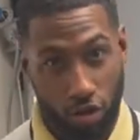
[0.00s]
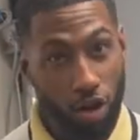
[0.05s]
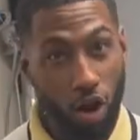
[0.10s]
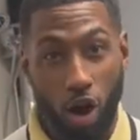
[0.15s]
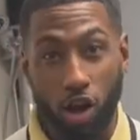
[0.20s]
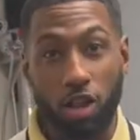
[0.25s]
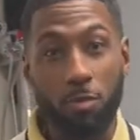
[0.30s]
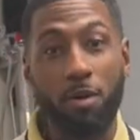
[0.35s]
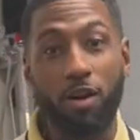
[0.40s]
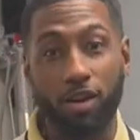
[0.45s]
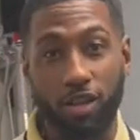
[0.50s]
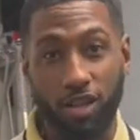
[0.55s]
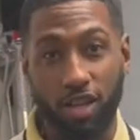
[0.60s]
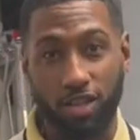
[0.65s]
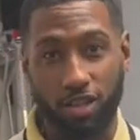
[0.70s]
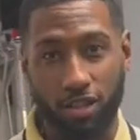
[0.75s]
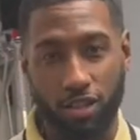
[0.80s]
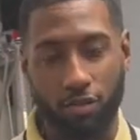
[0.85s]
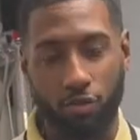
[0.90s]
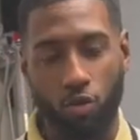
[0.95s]
all about
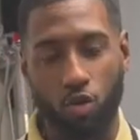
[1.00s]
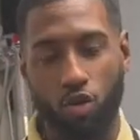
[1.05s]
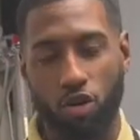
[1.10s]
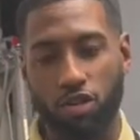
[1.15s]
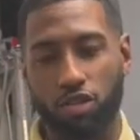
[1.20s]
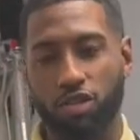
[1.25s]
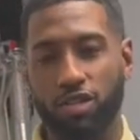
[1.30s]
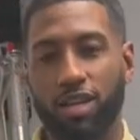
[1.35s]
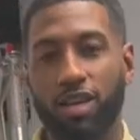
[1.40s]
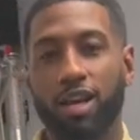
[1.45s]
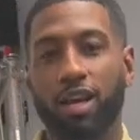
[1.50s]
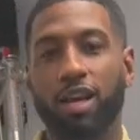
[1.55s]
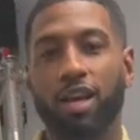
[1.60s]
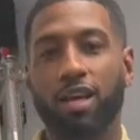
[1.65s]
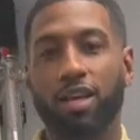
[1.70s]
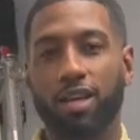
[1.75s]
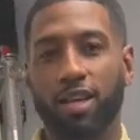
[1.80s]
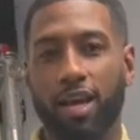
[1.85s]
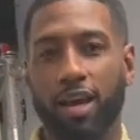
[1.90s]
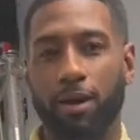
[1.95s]
clutches, of course.
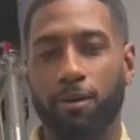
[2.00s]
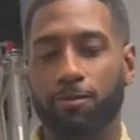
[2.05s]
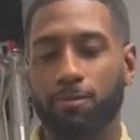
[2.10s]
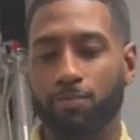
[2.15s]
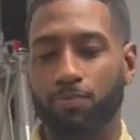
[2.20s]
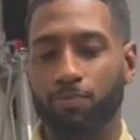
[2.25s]
Now,